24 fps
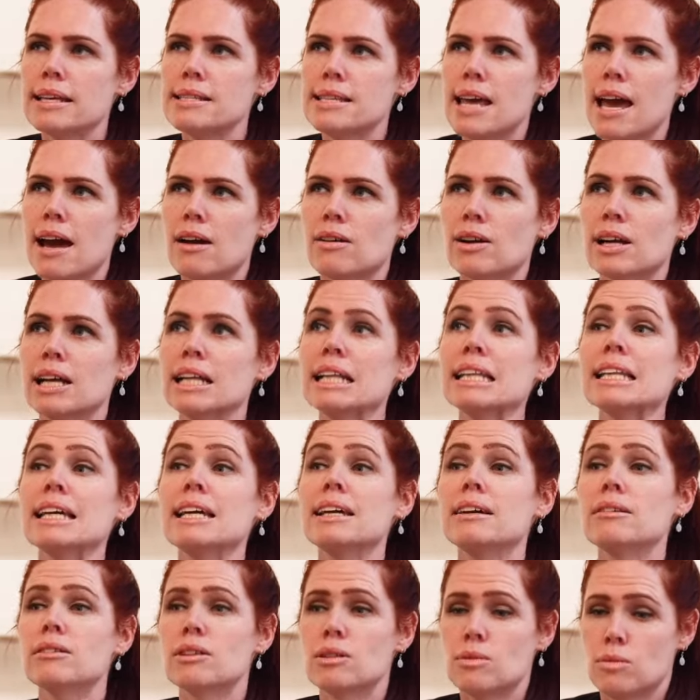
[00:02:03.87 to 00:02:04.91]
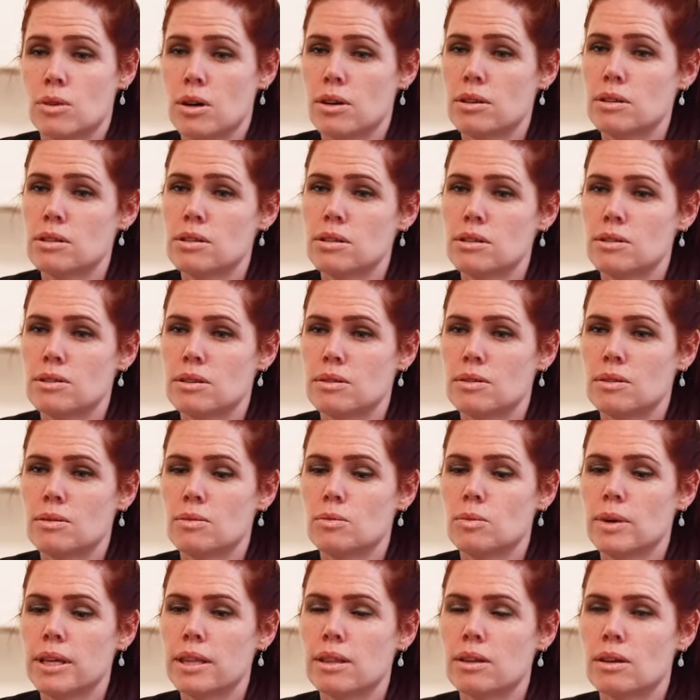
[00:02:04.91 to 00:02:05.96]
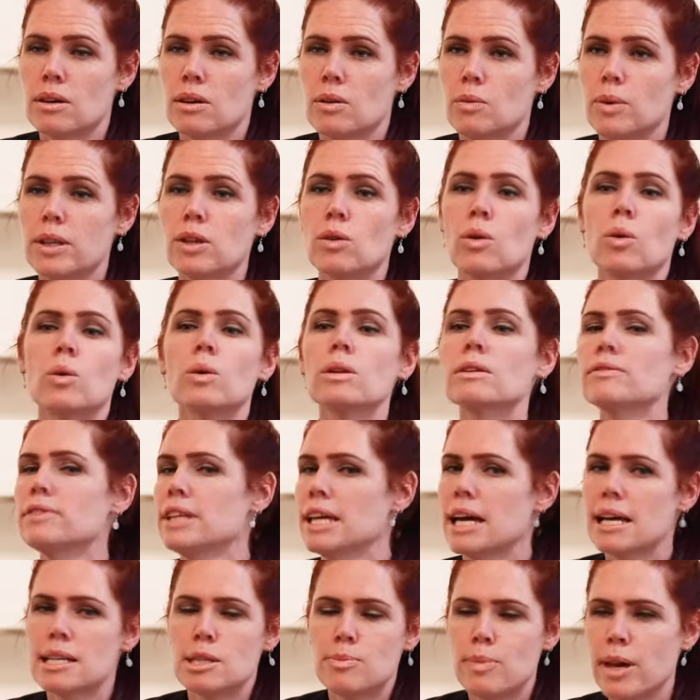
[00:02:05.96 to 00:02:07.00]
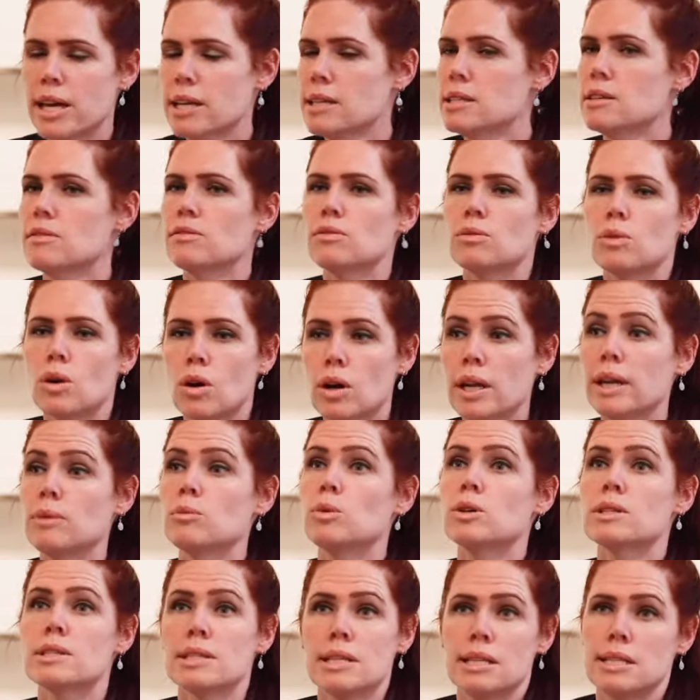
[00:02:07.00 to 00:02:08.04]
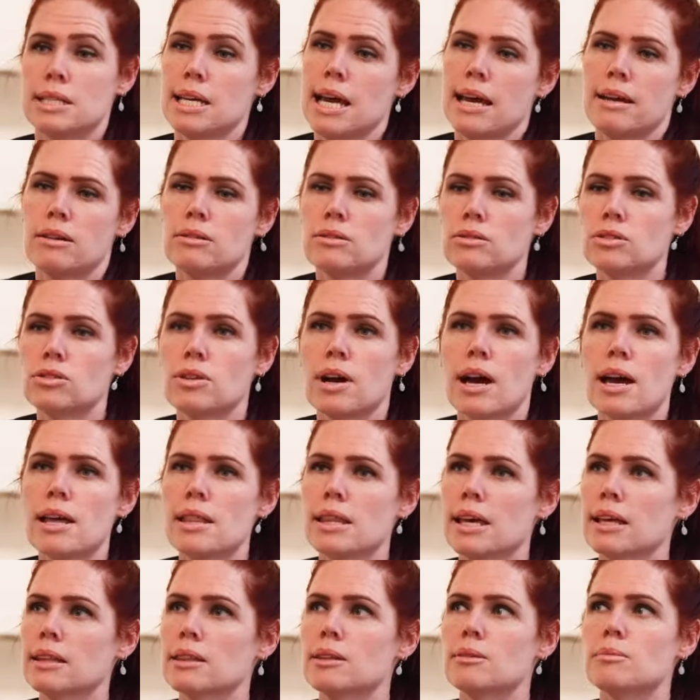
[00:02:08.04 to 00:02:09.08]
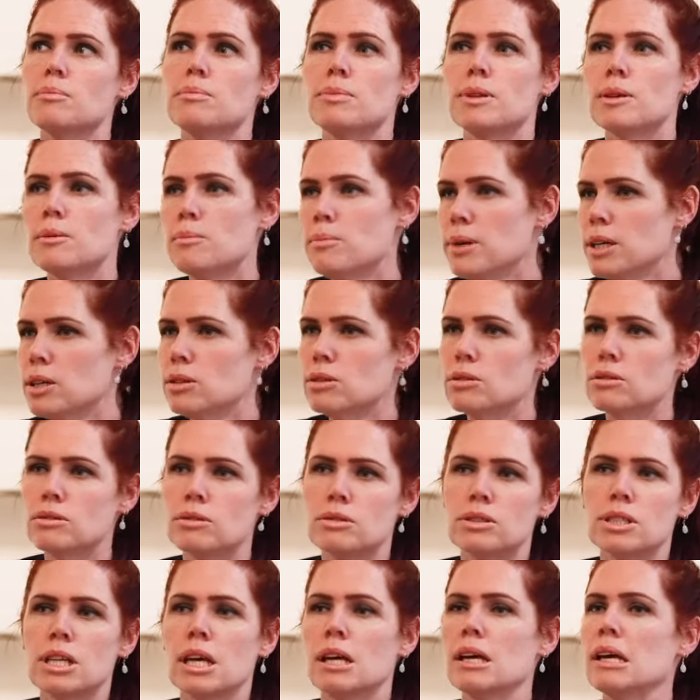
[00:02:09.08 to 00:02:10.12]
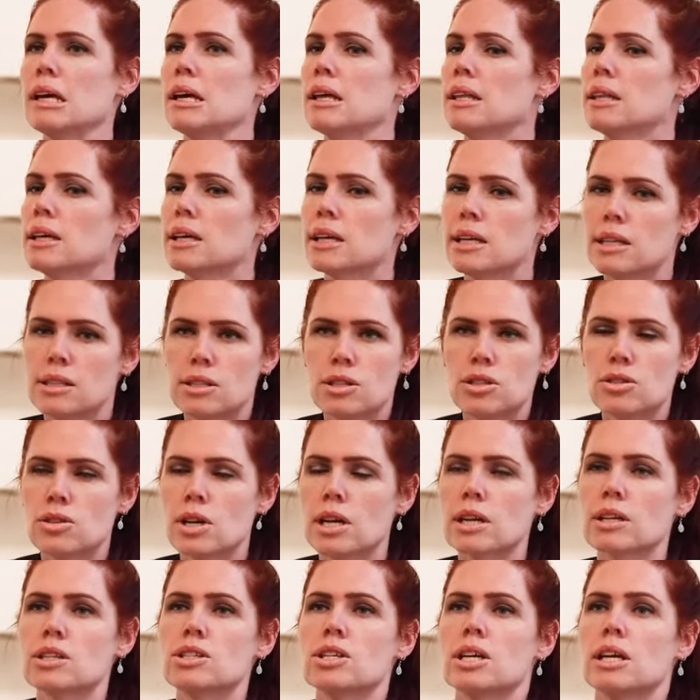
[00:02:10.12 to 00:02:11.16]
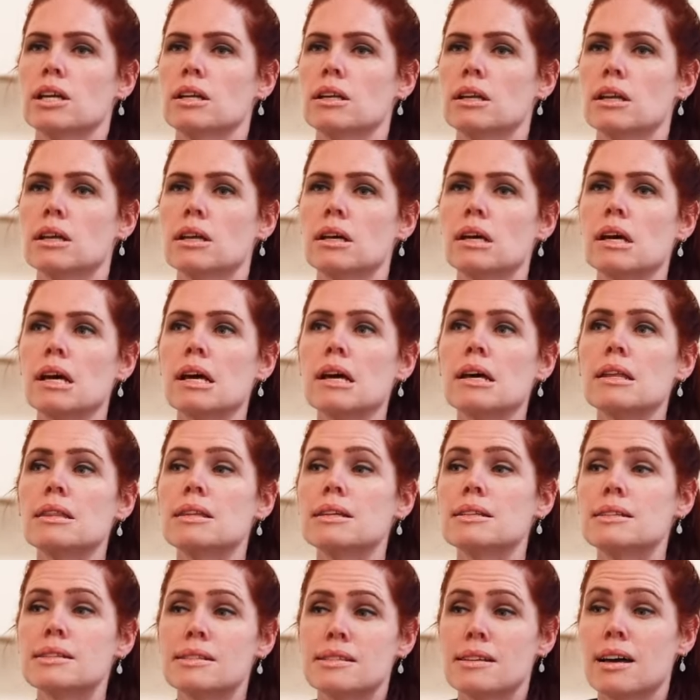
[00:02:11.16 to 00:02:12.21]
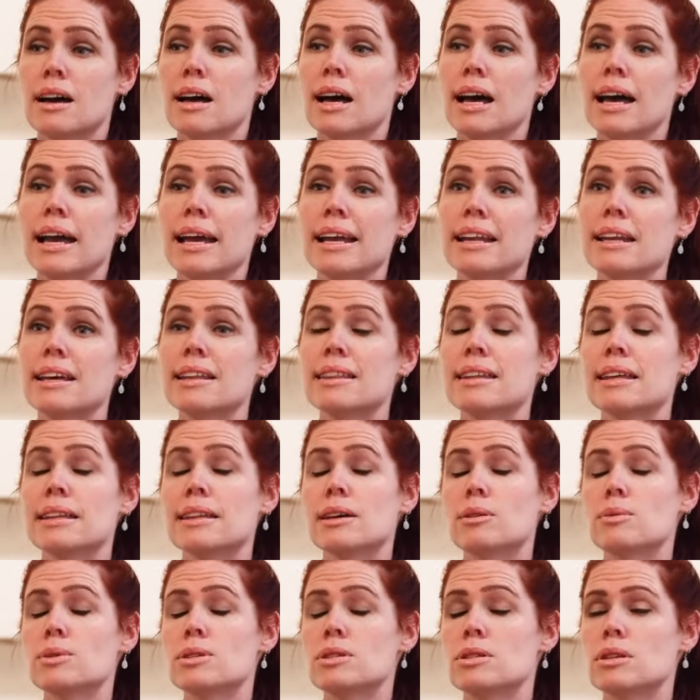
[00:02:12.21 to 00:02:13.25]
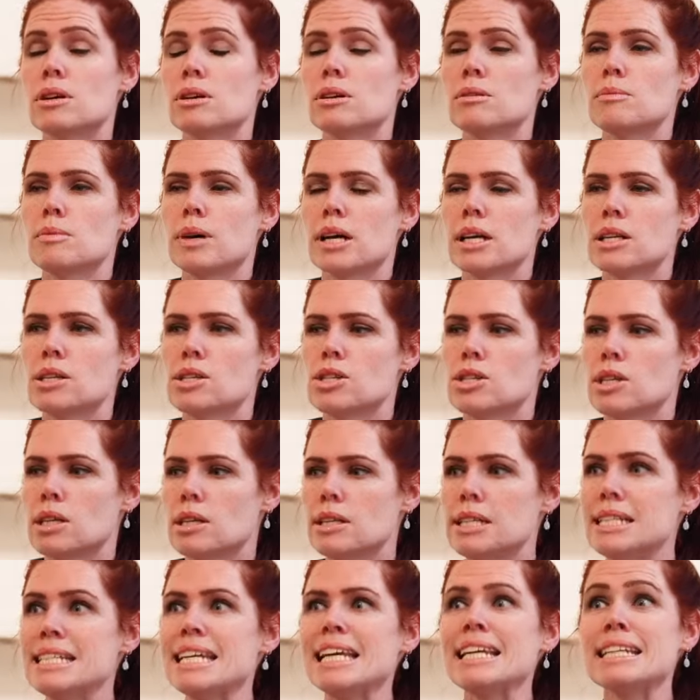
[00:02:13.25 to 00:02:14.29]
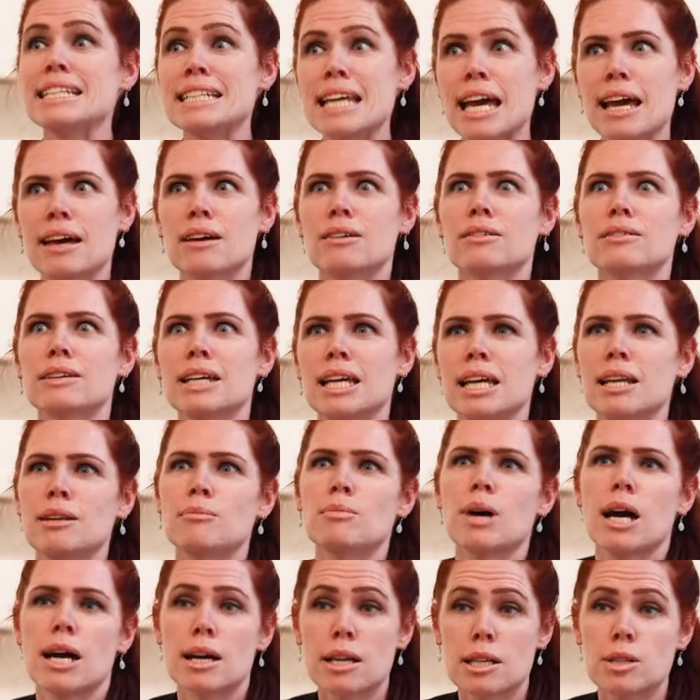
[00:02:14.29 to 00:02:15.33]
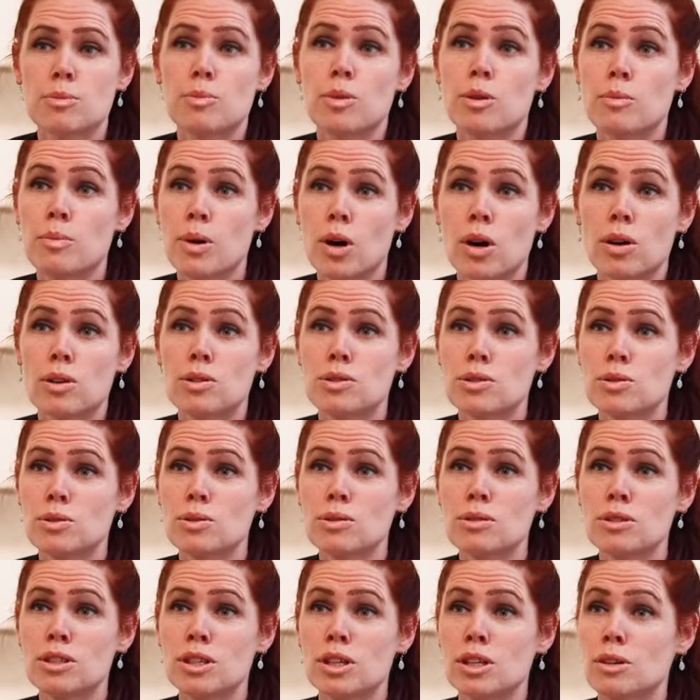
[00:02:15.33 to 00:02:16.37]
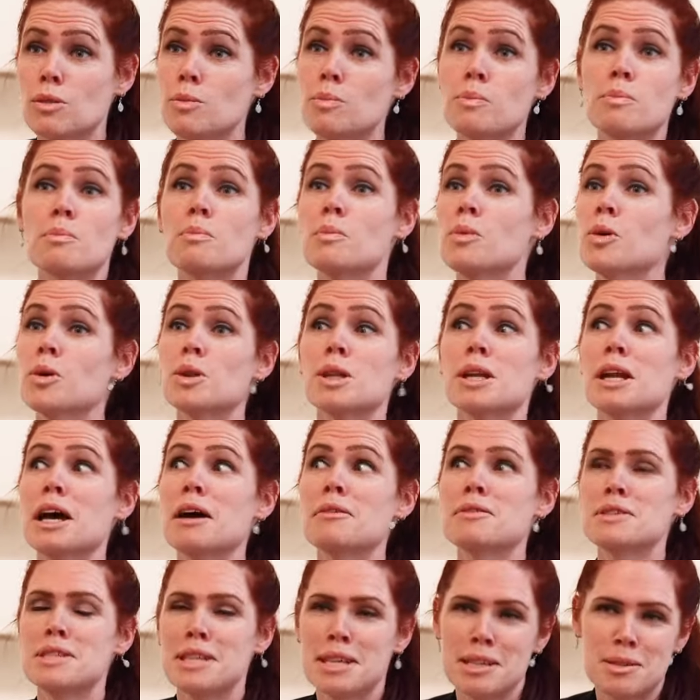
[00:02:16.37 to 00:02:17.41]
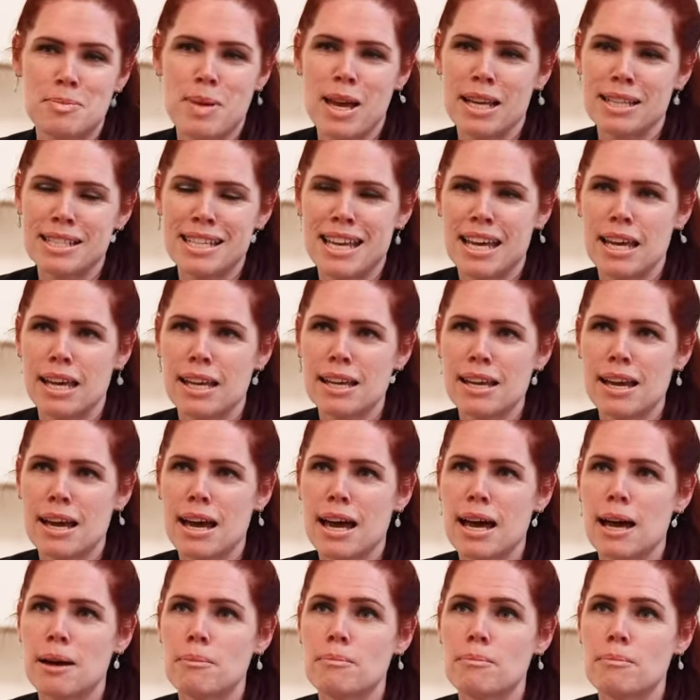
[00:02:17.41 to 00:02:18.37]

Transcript: guess, how clear it was with all of the aspects of what was entailed, right? Like the build, the construction, the design, that there was so much detail in Mark's proposal, more than I was expecting,